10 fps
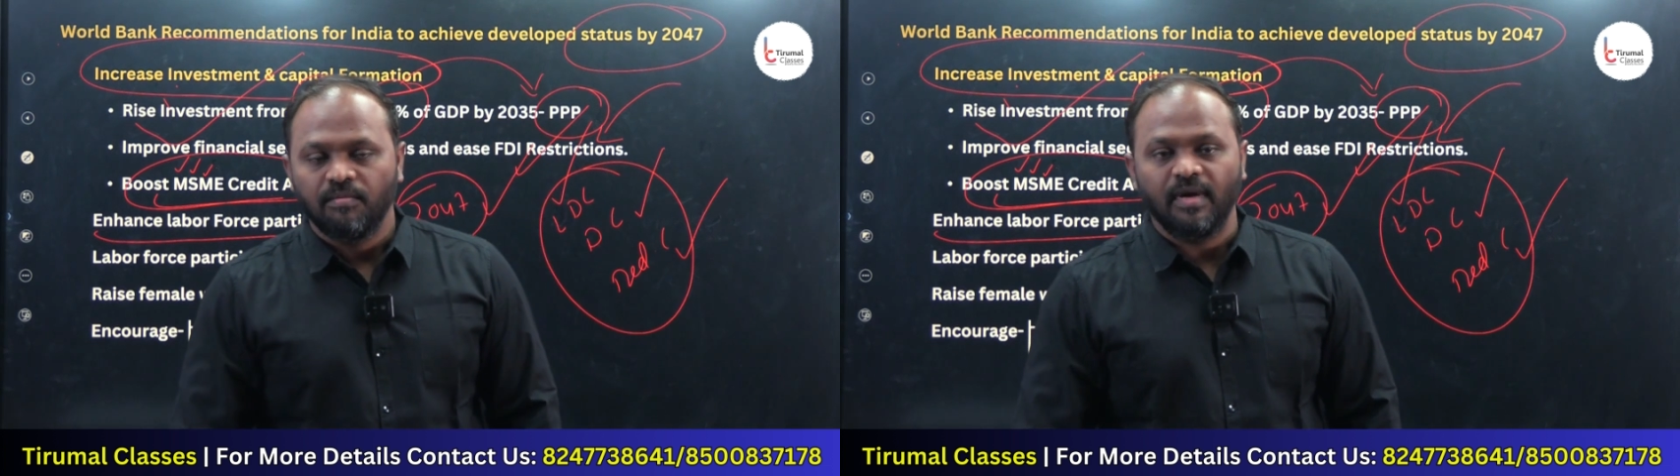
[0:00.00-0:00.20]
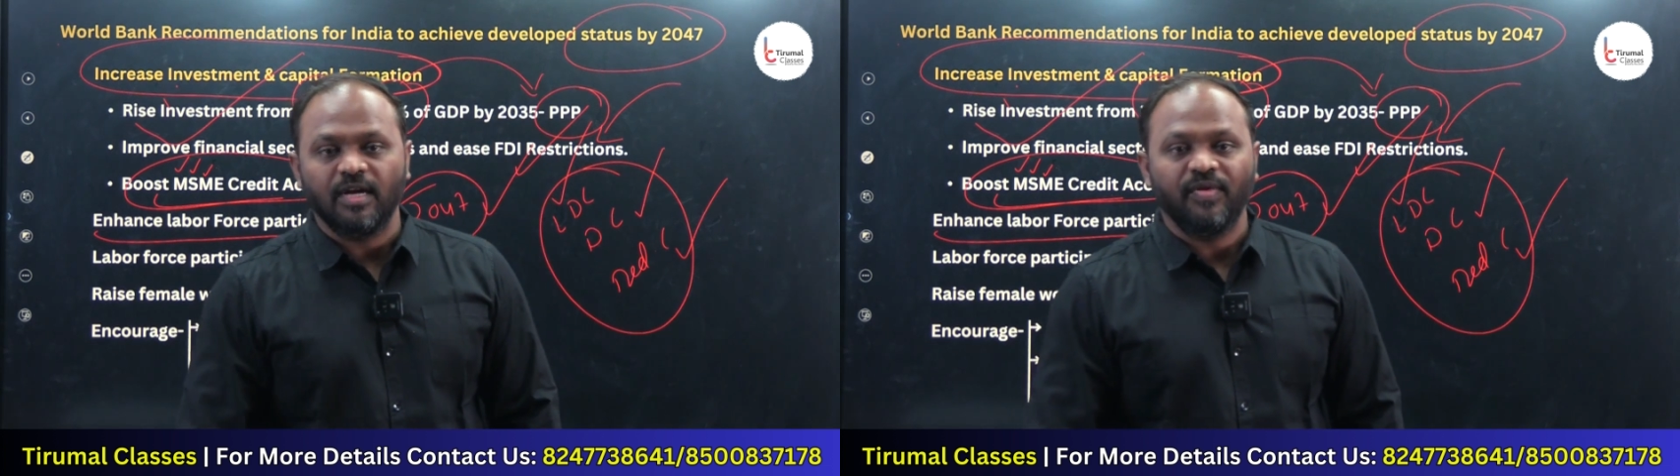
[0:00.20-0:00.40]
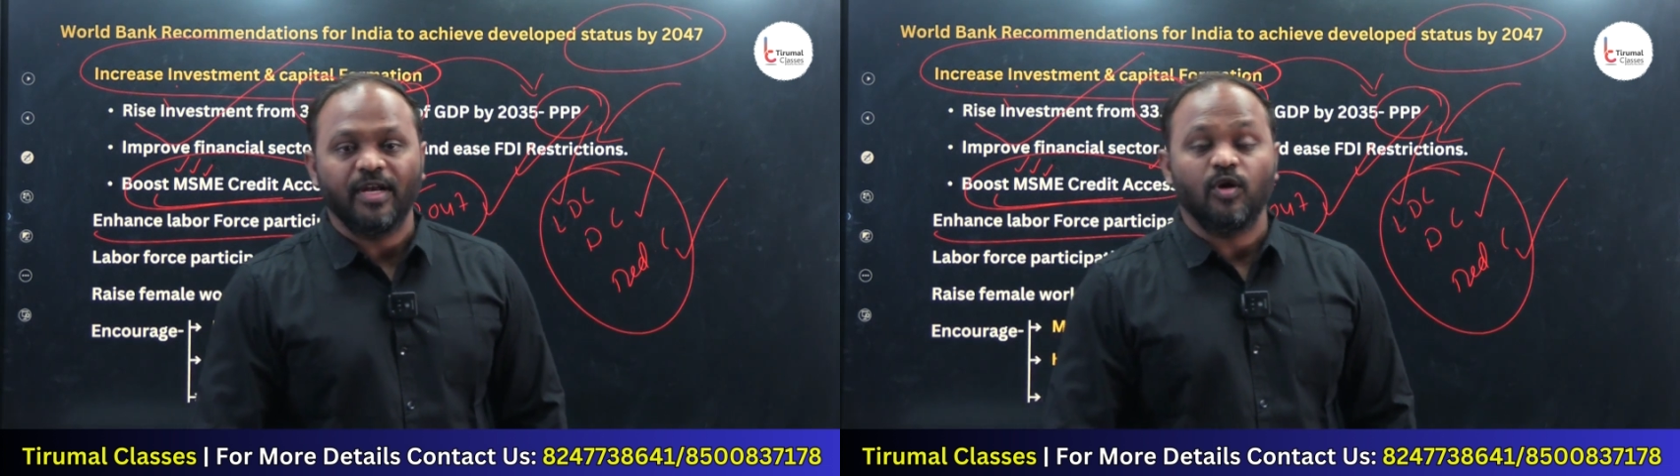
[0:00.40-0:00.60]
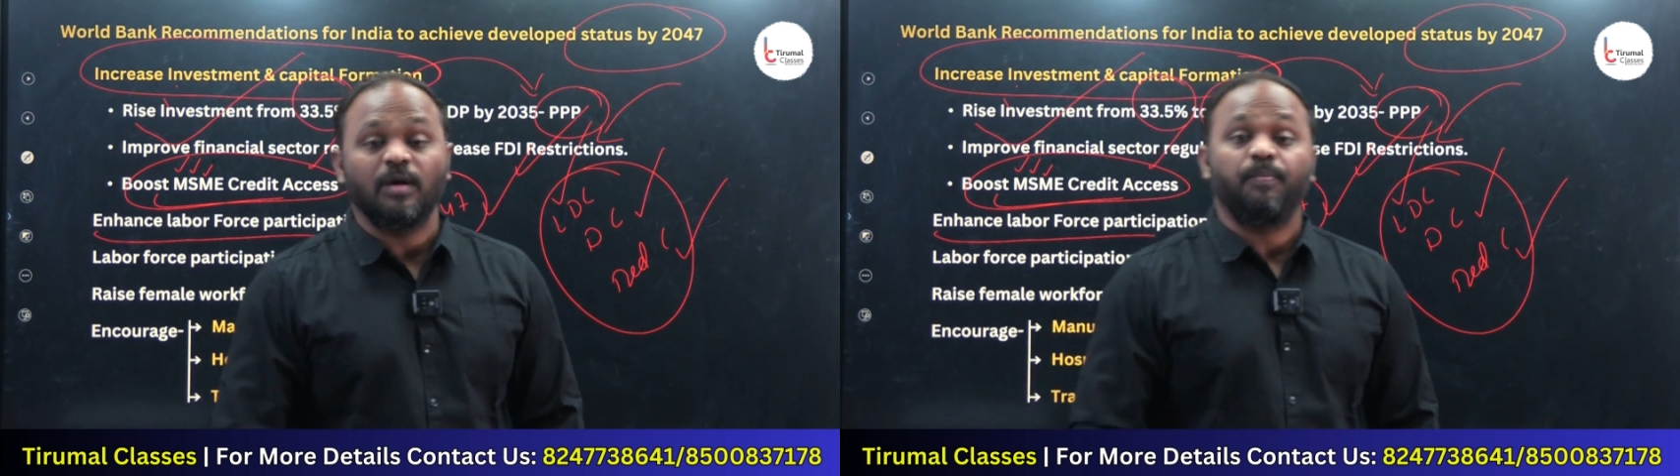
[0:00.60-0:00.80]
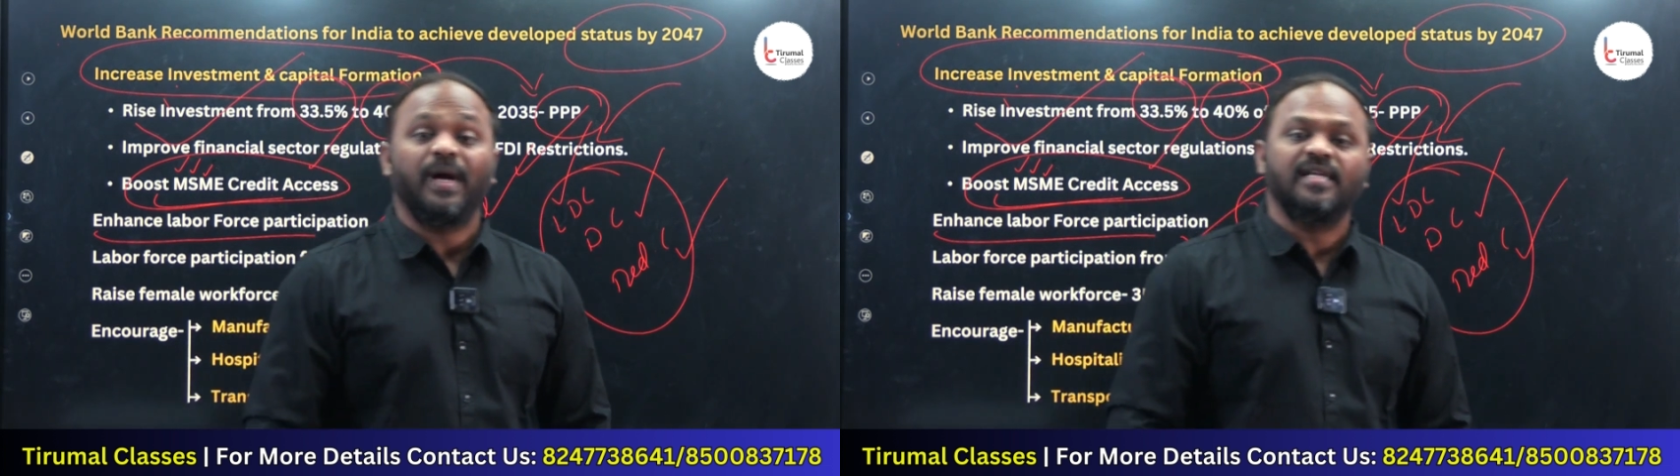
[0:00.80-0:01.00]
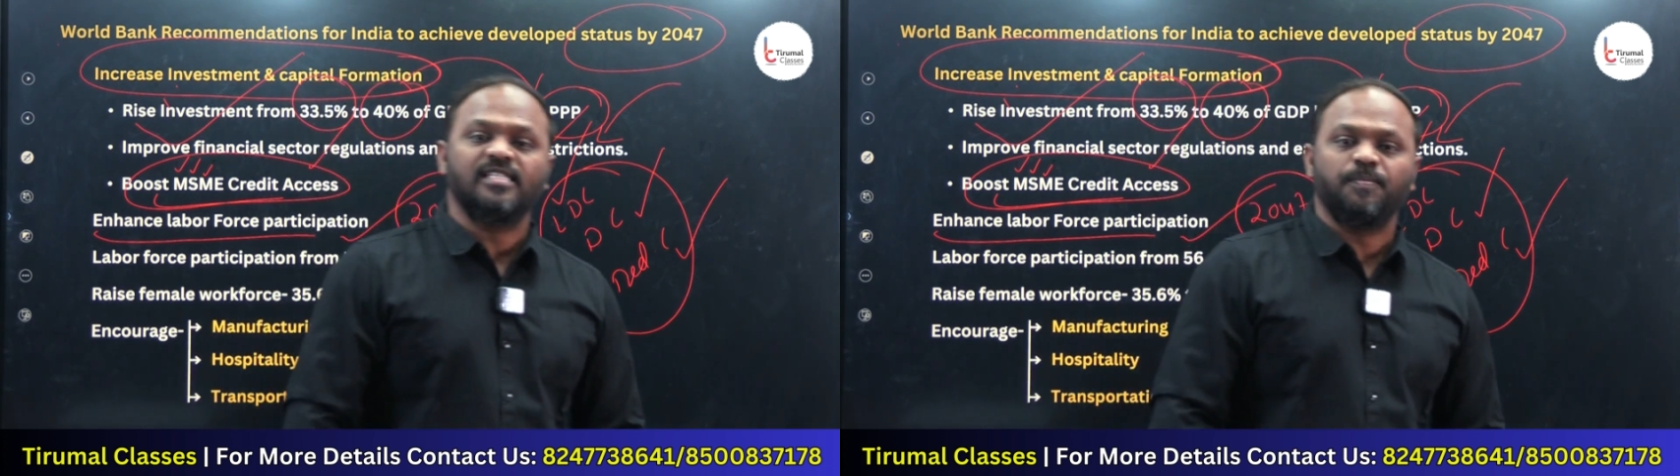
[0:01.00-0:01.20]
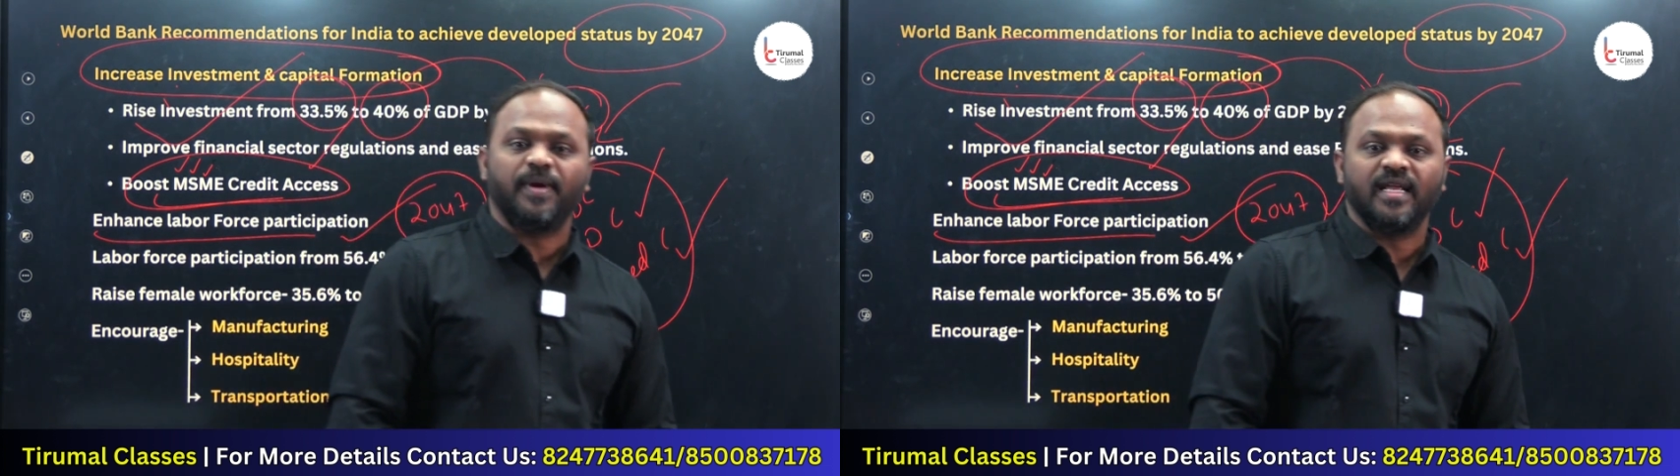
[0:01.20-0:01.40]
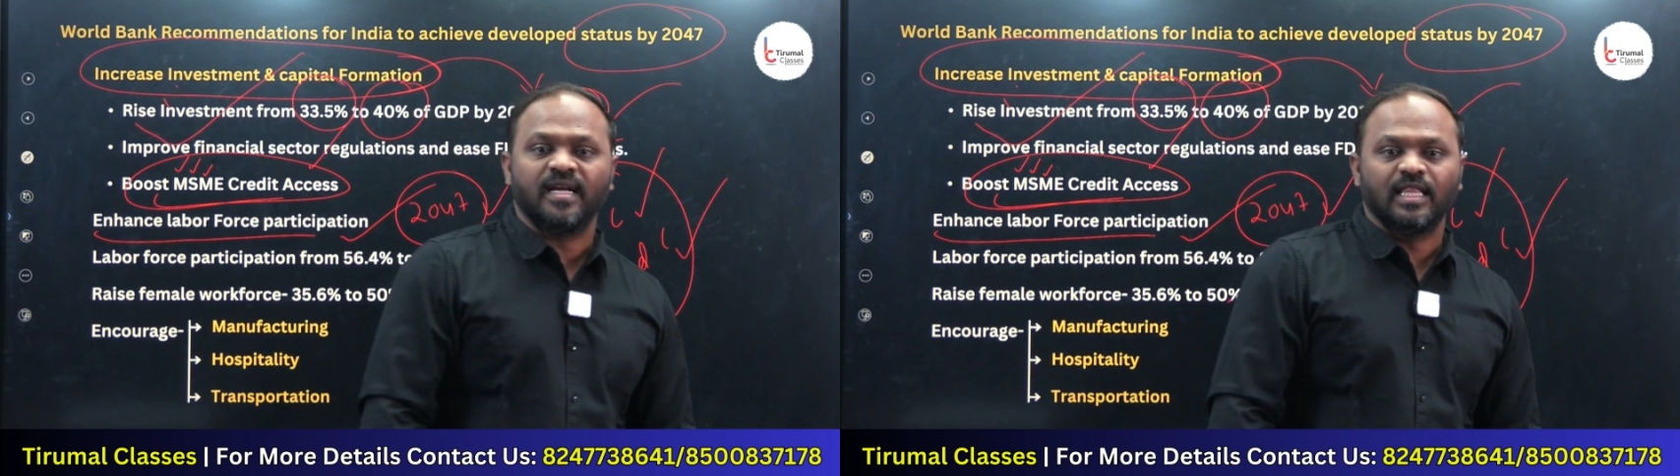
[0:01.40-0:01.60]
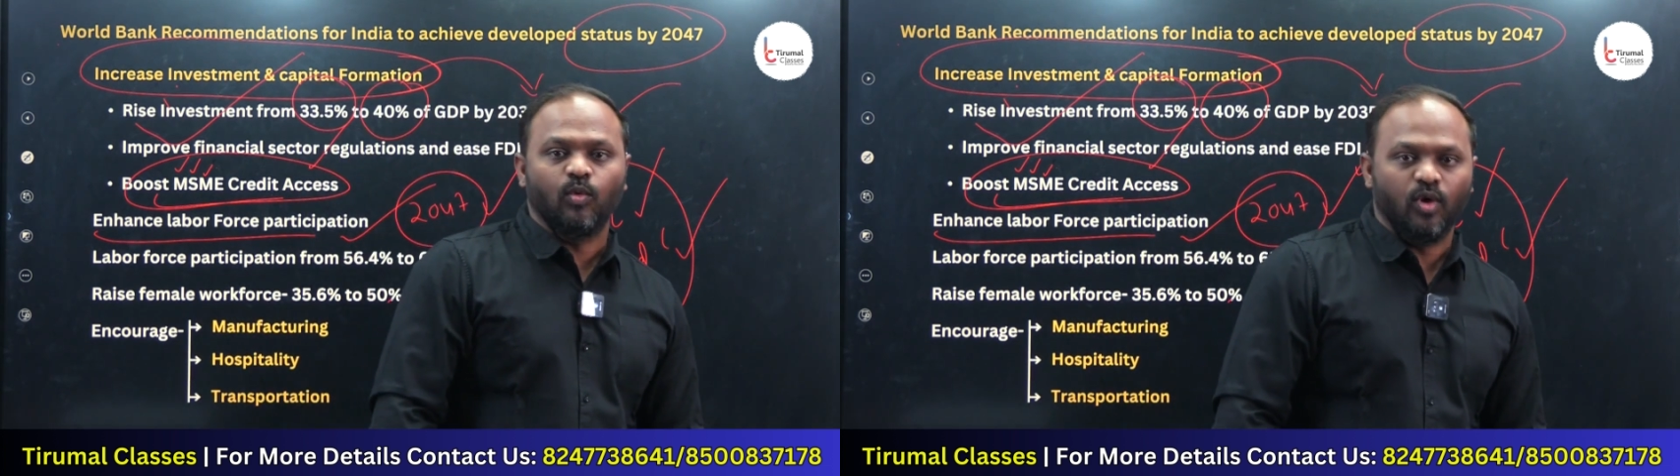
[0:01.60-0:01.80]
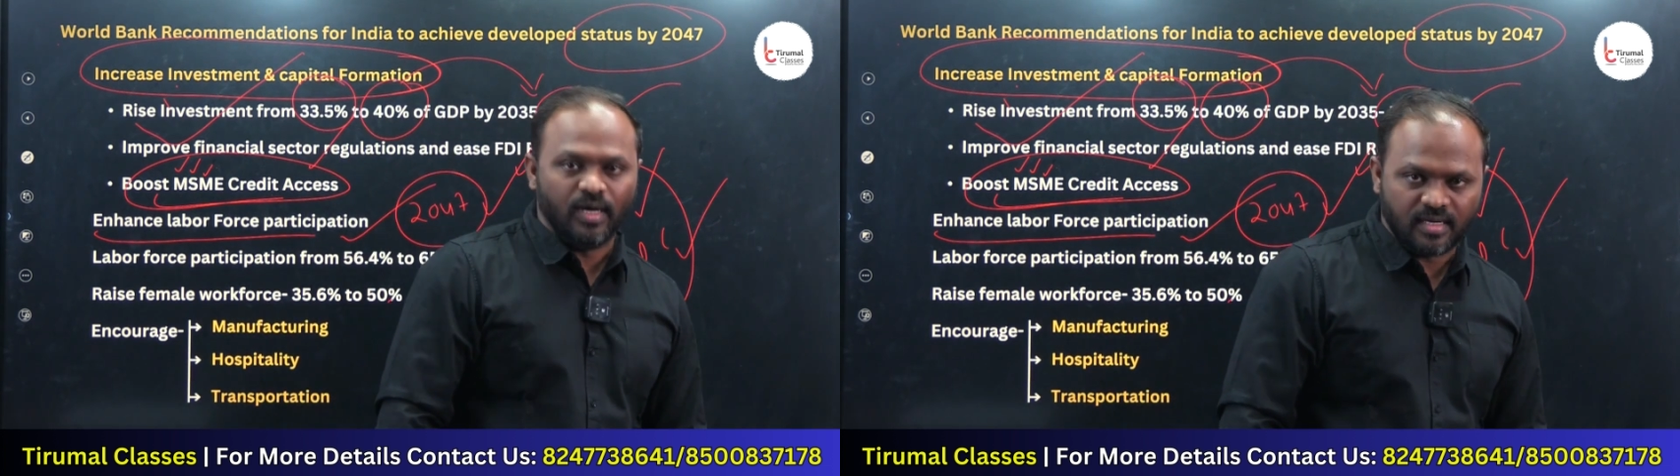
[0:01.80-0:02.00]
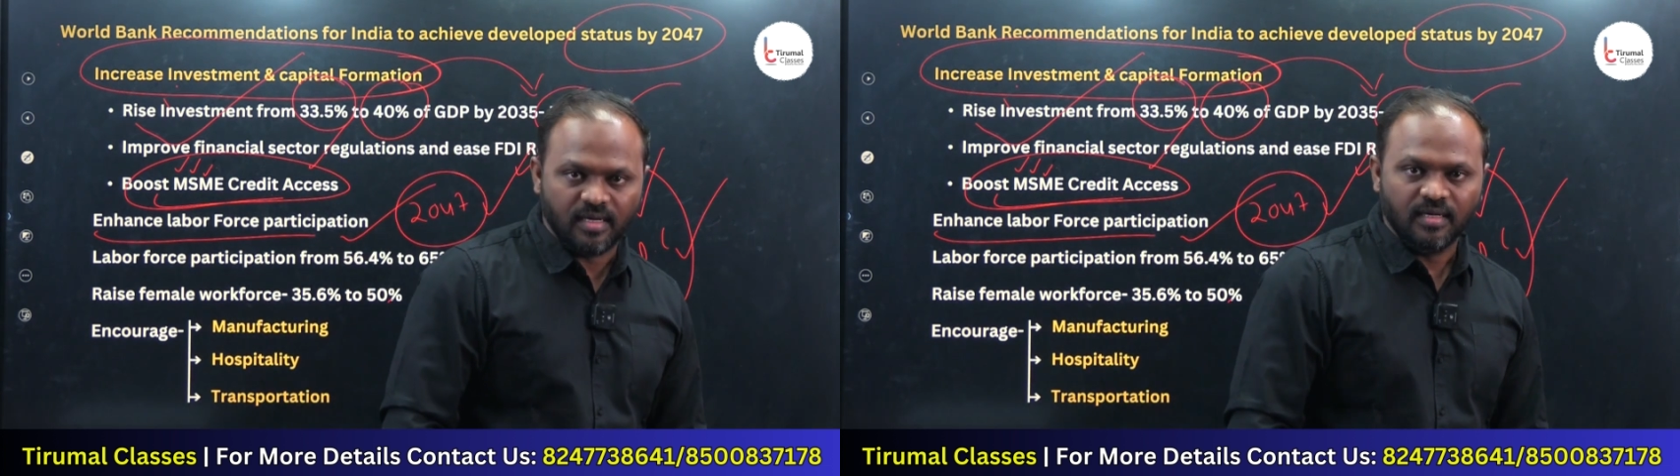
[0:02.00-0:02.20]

but we are not participating in the work.